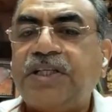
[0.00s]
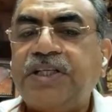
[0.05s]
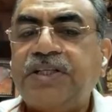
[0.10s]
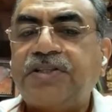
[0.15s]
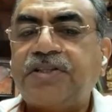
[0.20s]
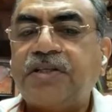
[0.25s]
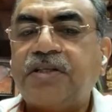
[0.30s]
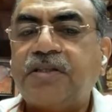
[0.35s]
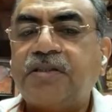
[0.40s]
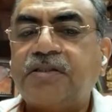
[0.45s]

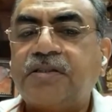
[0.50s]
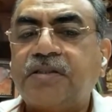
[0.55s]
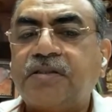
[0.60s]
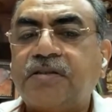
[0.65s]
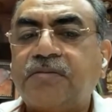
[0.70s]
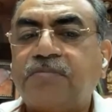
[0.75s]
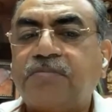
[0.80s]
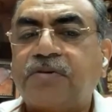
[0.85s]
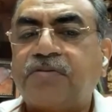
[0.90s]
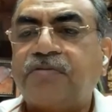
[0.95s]
teachers,
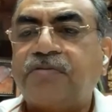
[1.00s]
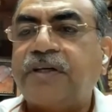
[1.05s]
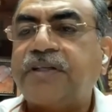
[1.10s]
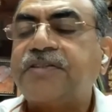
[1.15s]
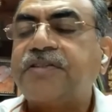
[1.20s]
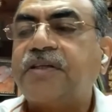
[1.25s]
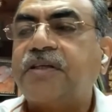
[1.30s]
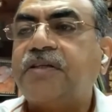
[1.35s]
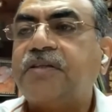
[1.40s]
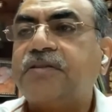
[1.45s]

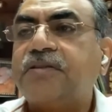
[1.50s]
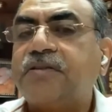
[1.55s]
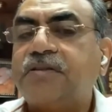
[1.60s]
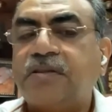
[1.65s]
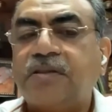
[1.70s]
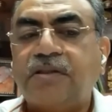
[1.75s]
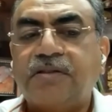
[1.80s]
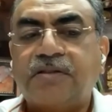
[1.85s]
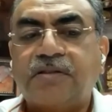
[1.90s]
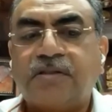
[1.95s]
professors.
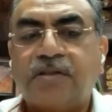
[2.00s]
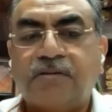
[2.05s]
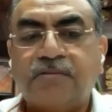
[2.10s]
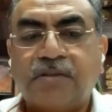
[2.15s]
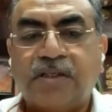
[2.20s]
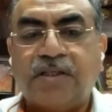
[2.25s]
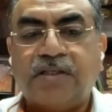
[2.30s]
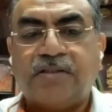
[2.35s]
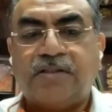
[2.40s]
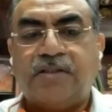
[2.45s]
In
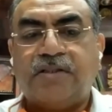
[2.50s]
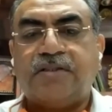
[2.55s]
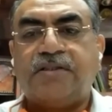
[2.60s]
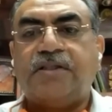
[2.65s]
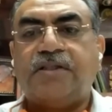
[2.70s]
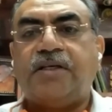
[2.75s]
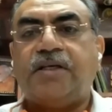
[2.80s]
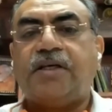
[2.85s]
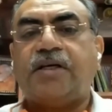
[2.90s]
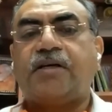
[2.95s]
some
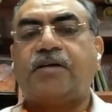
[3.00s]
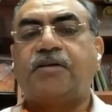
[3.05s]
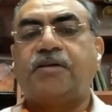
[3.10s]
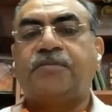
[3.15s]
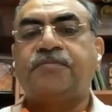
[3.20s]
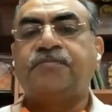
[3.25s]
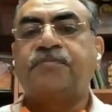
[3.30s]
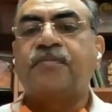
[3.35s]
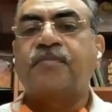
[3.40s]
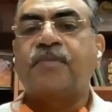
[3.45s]
cases, they are